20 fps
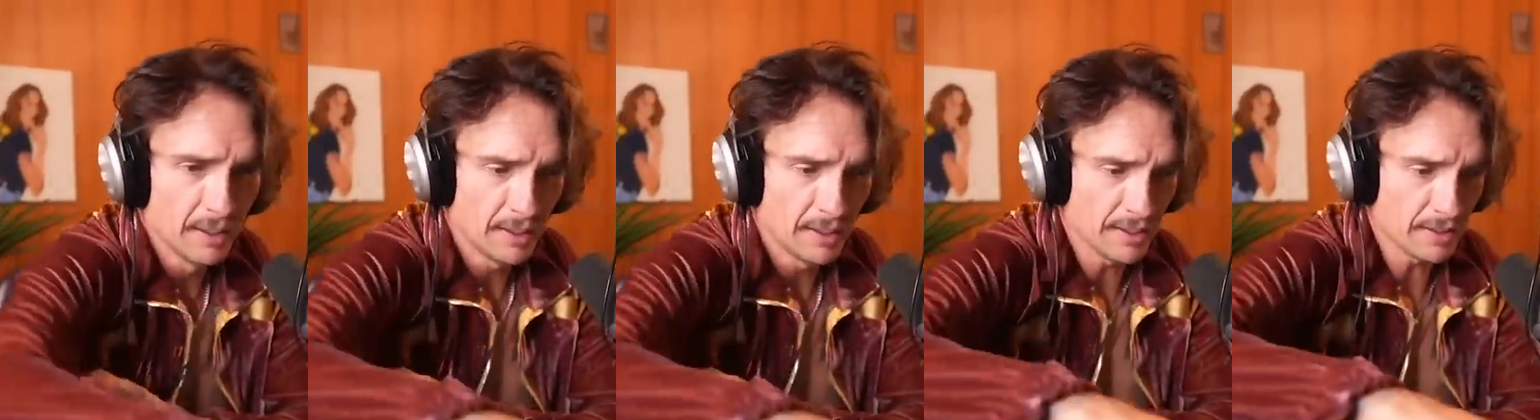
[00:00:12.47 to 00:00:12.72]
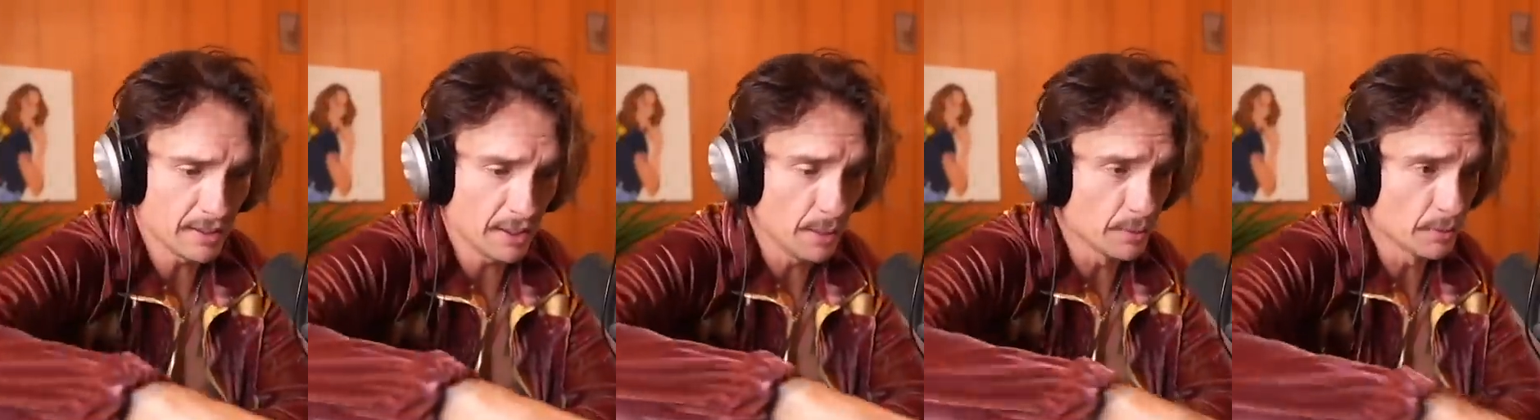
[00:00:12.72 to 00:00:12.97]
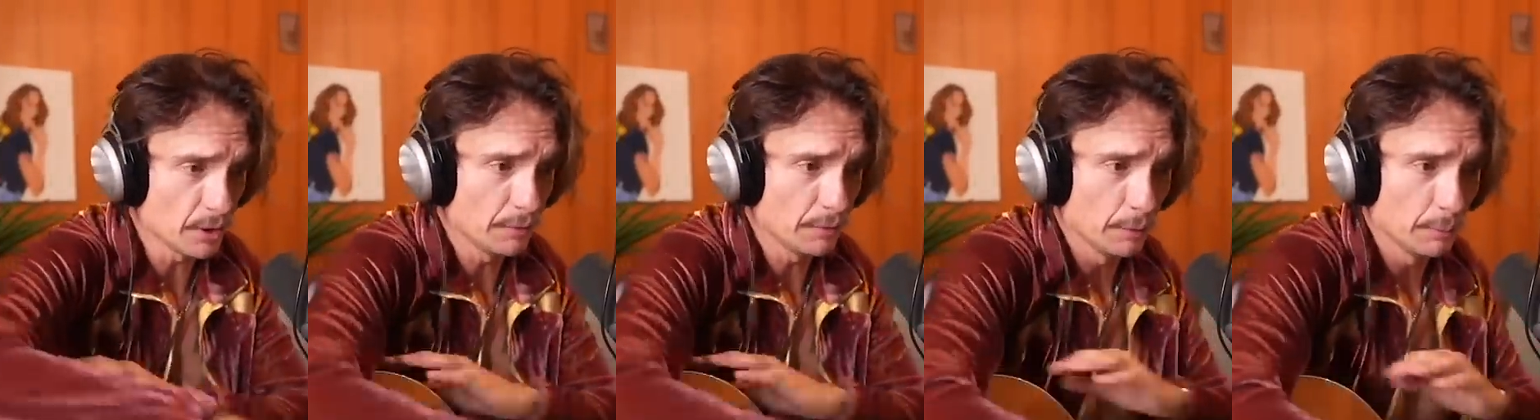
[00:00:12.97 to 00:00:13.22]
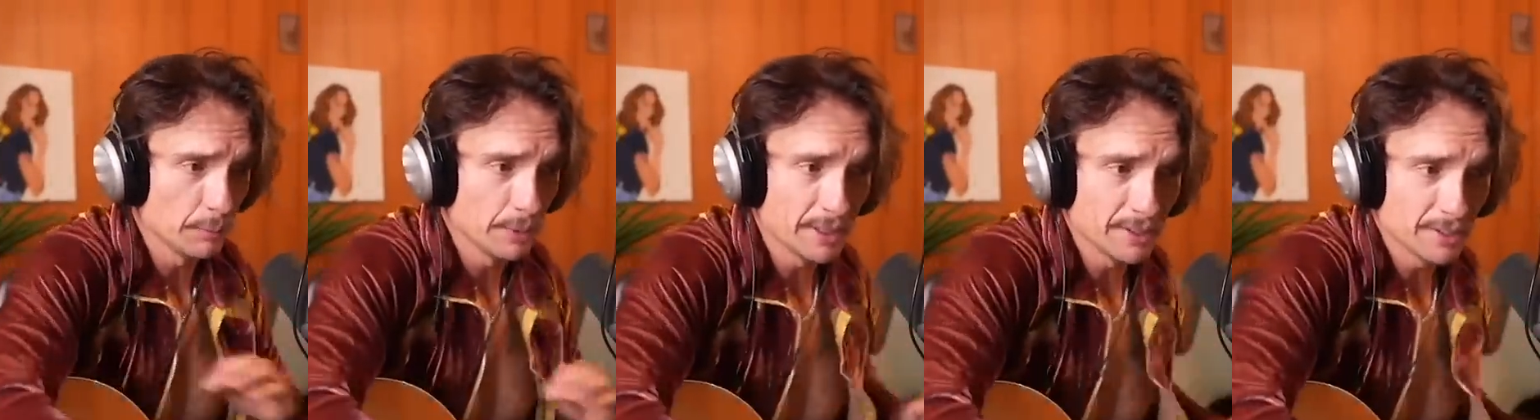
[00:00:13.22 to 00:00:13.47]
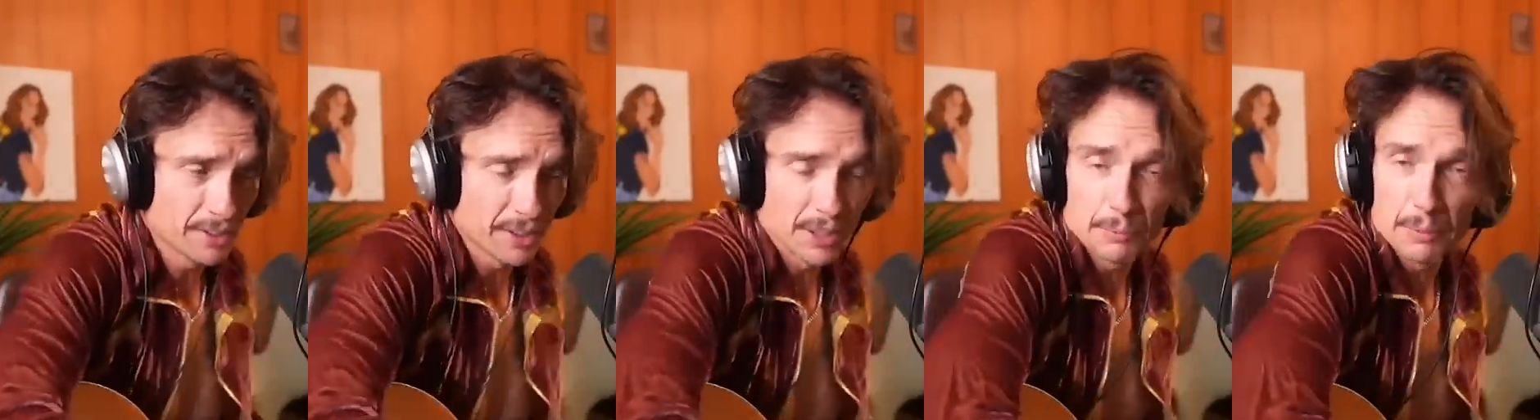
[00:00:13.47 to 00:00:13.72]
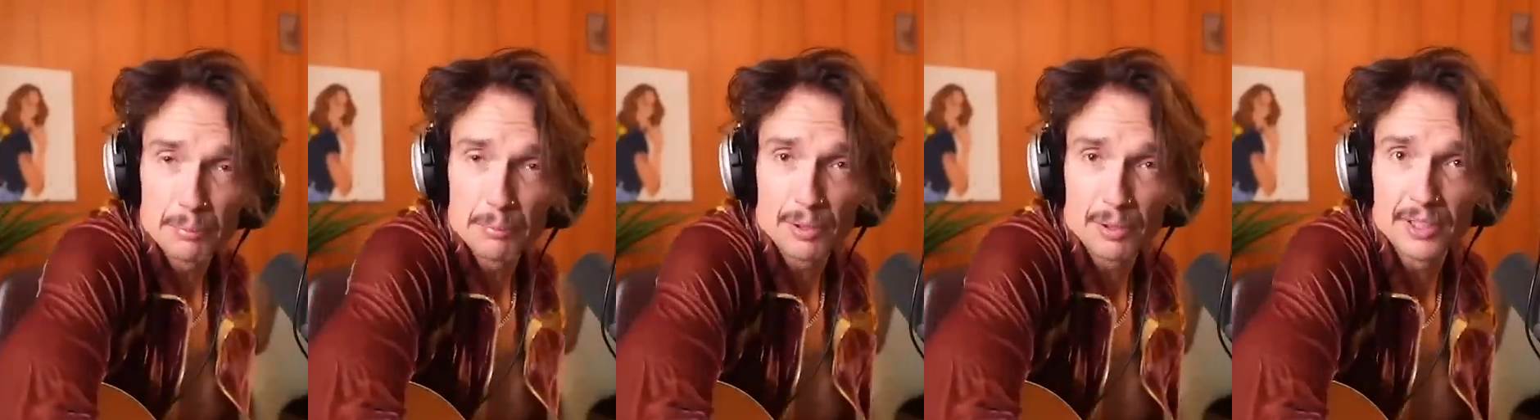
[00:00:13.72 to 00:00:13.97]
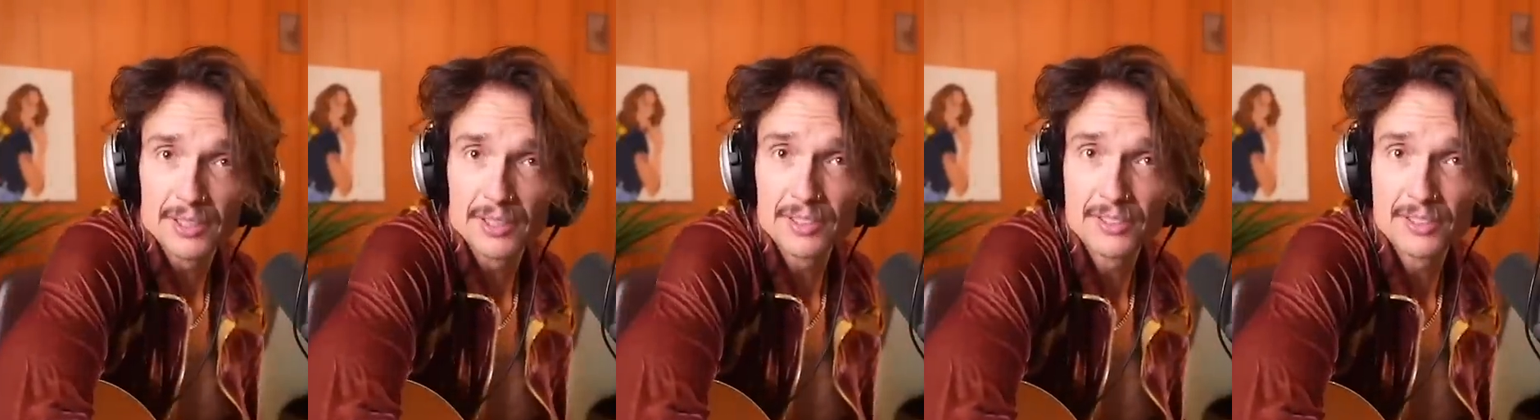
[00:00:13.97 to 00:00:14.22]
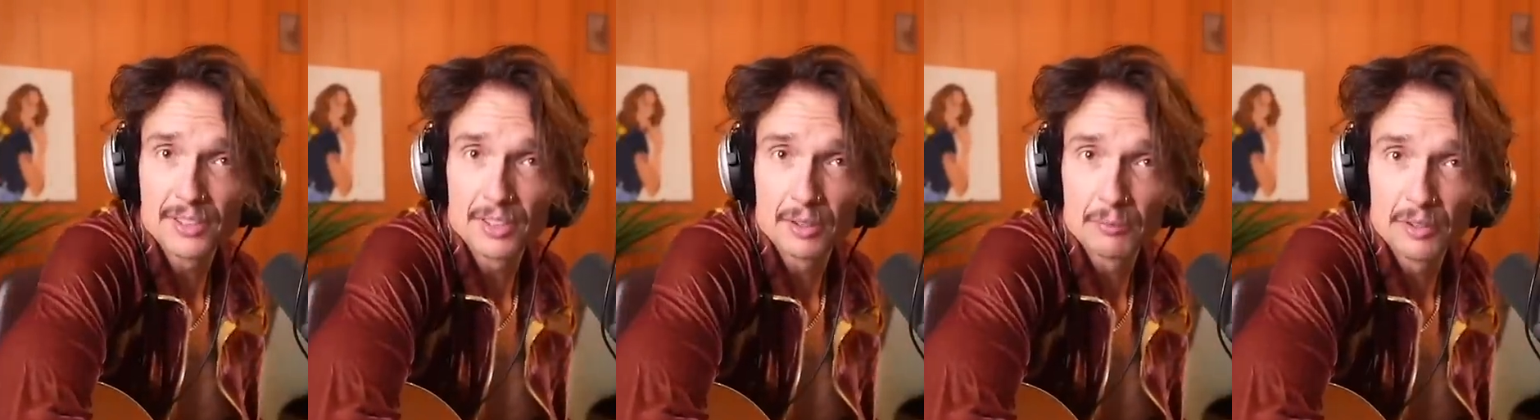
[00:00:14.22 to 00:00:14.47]
There's loads of them and it's going to be brilliant,
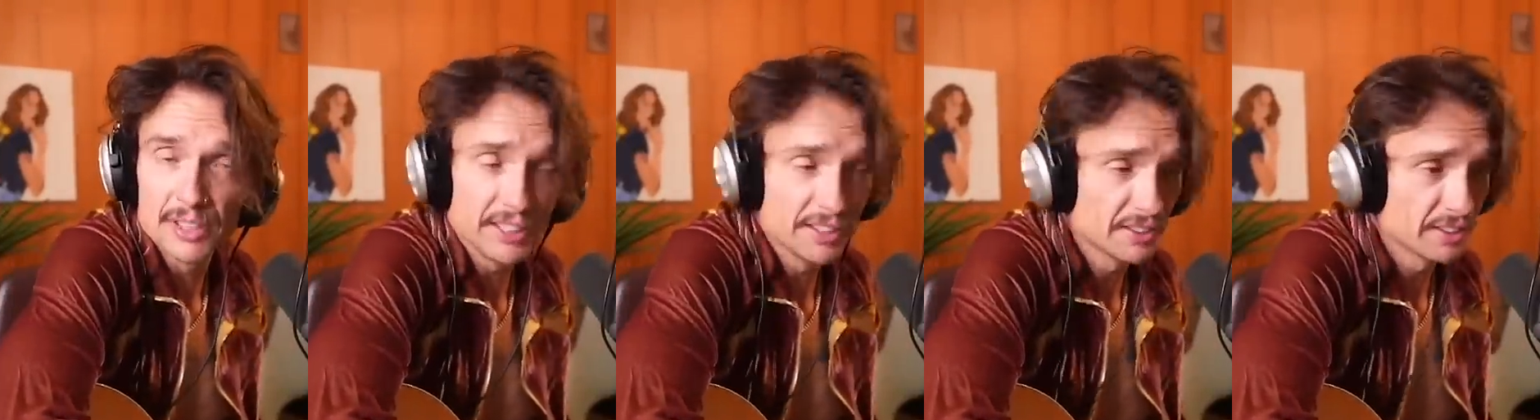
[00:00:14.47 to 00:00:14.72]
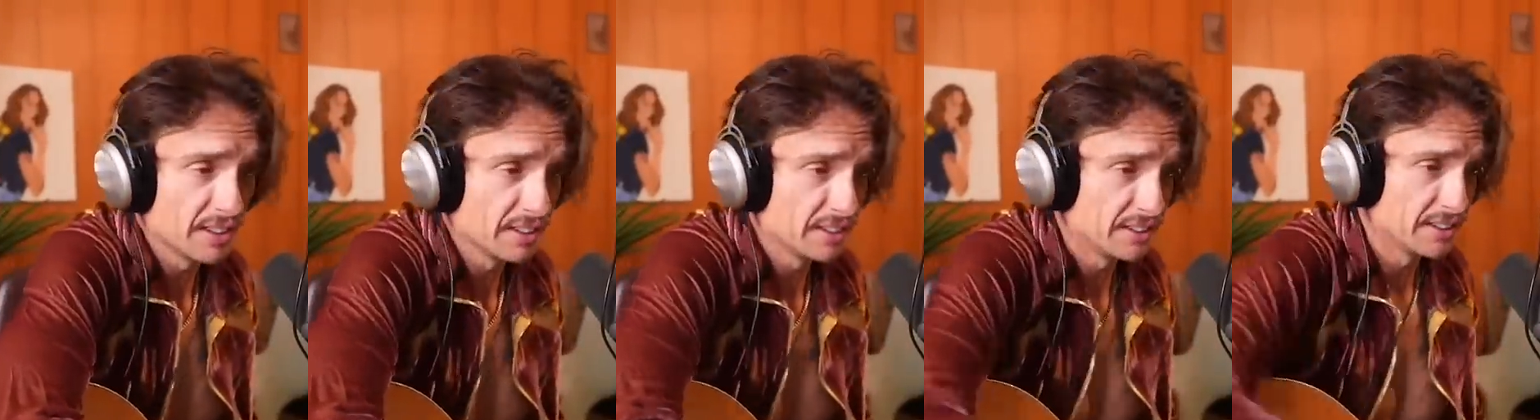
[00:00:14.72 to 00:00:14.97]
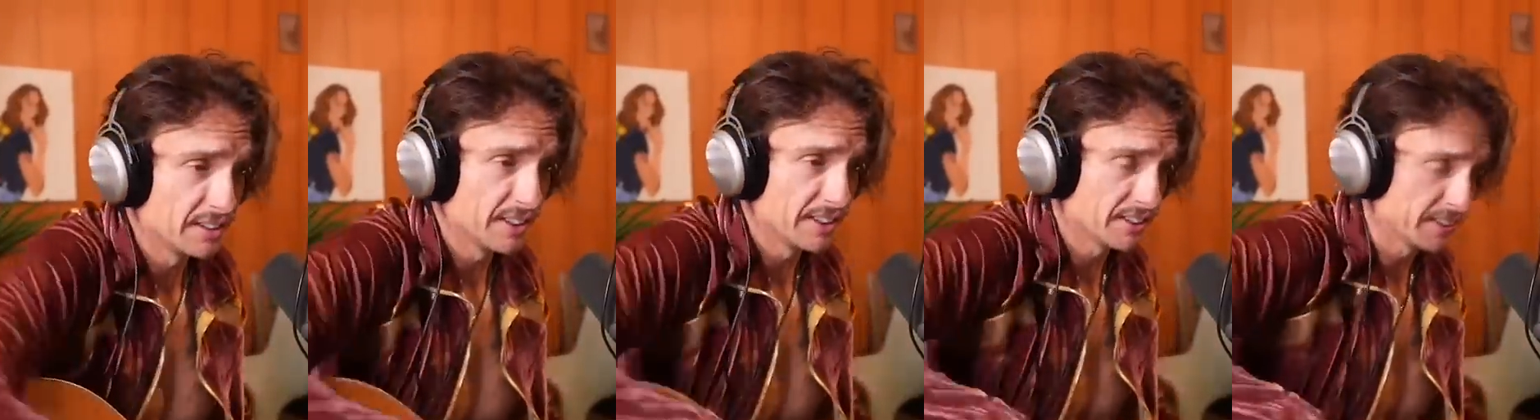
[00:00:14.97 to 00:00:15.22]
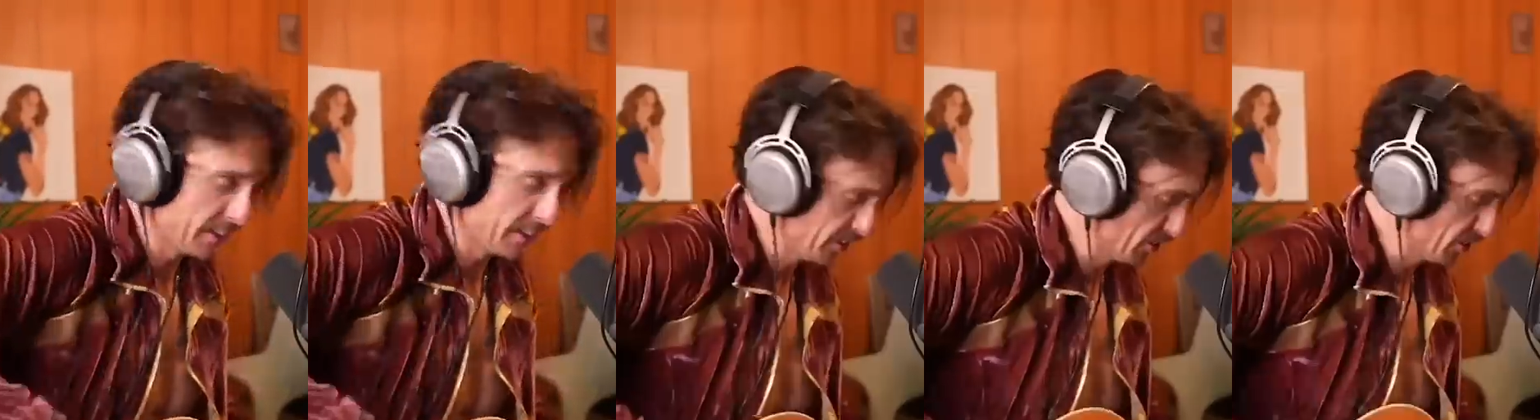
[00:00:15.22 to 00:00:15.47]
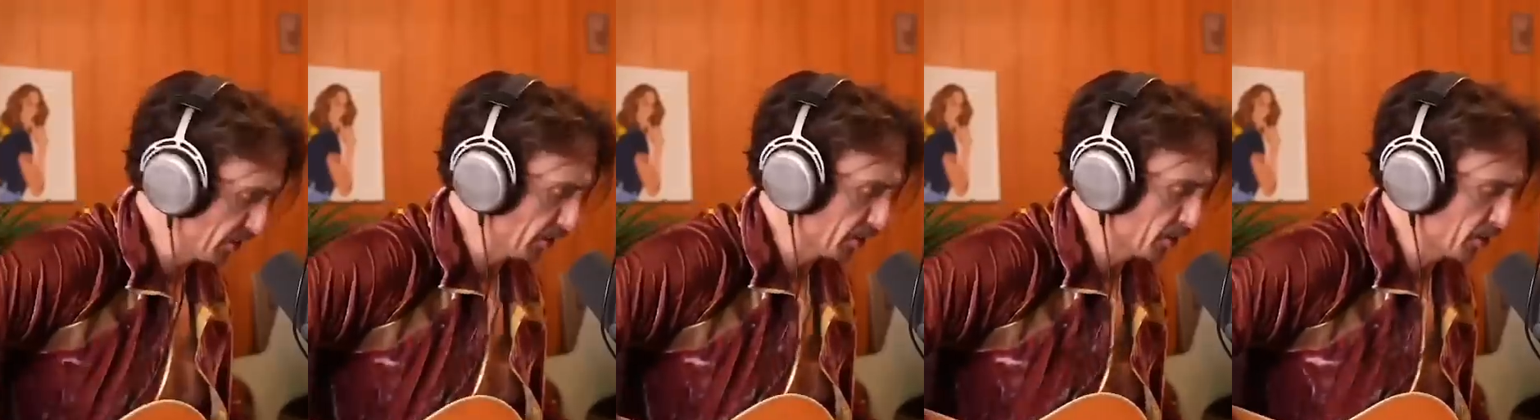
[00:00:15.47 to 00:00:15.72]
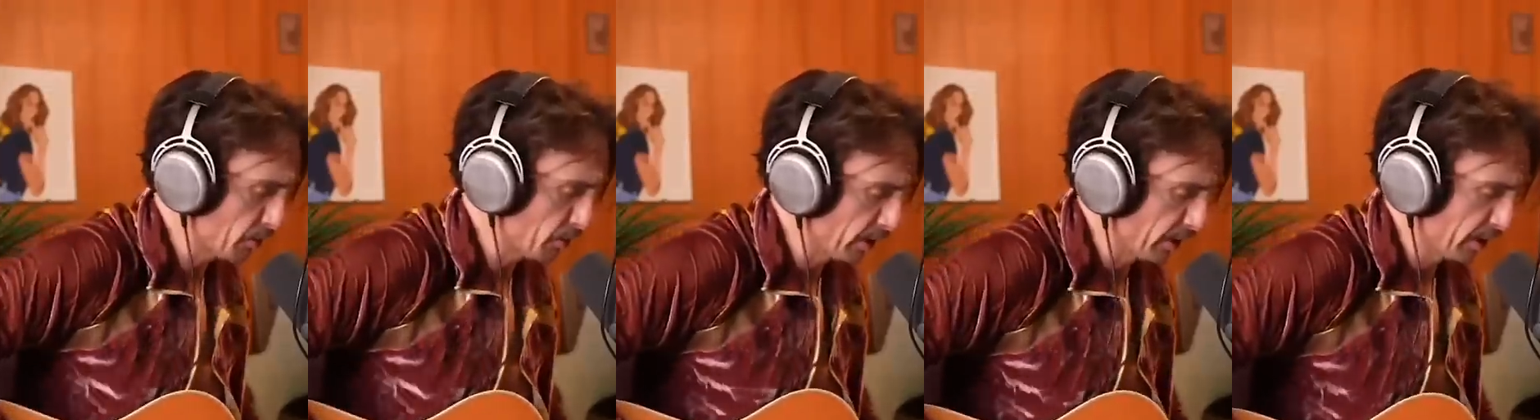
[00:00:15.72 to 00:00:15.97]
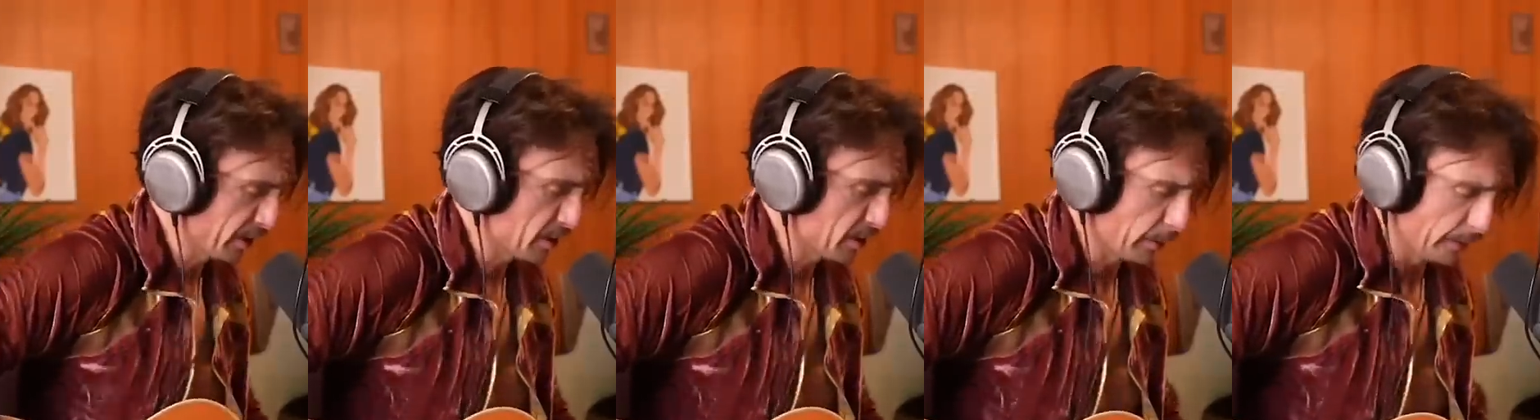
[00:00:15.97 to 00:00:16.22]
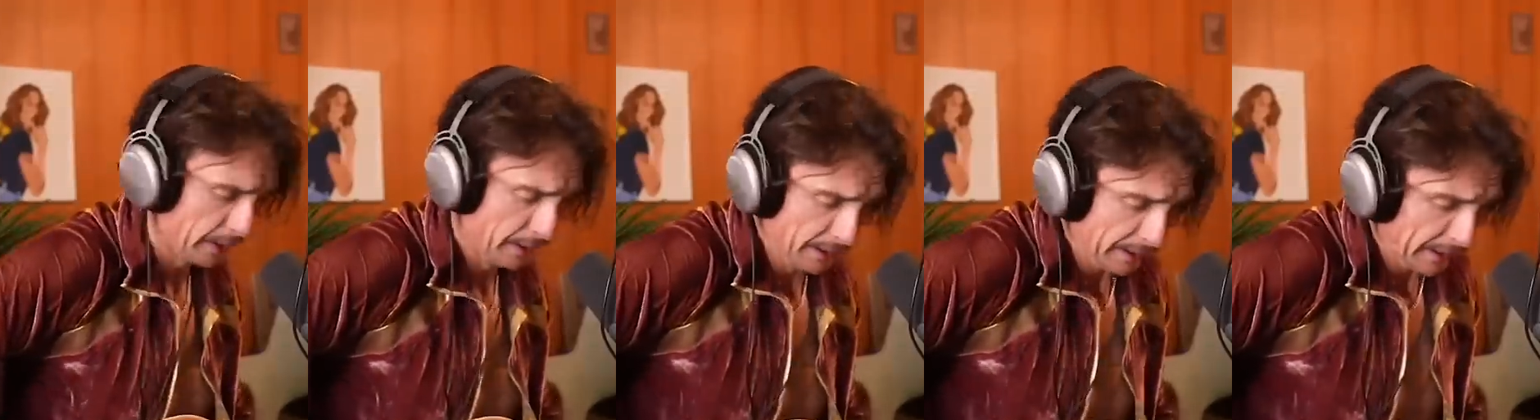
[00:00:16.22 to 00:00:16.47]
so I'm really excited. Let's get stuck straight
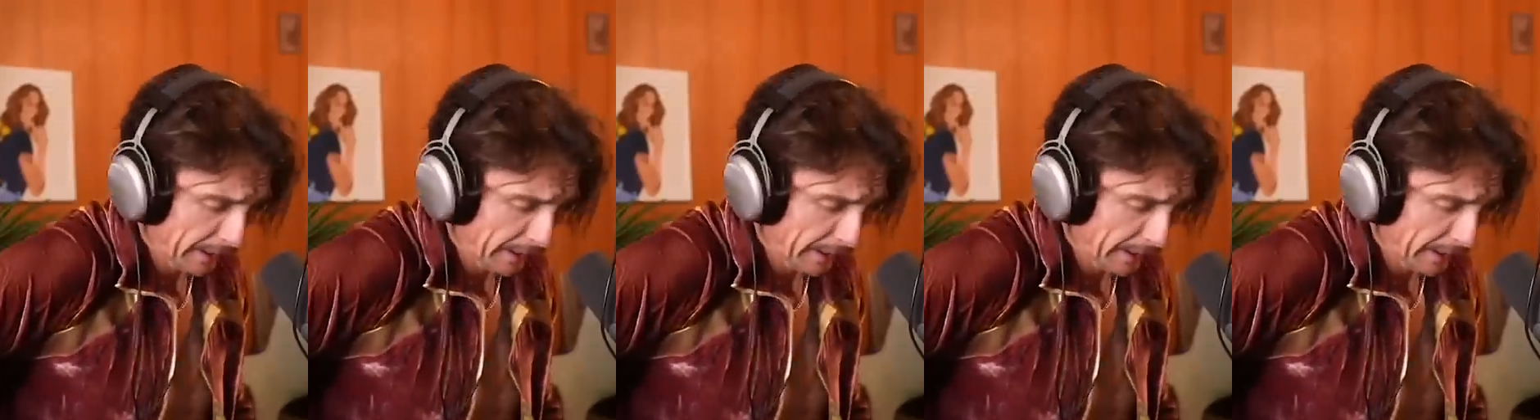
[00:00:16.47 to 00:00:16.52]
into it.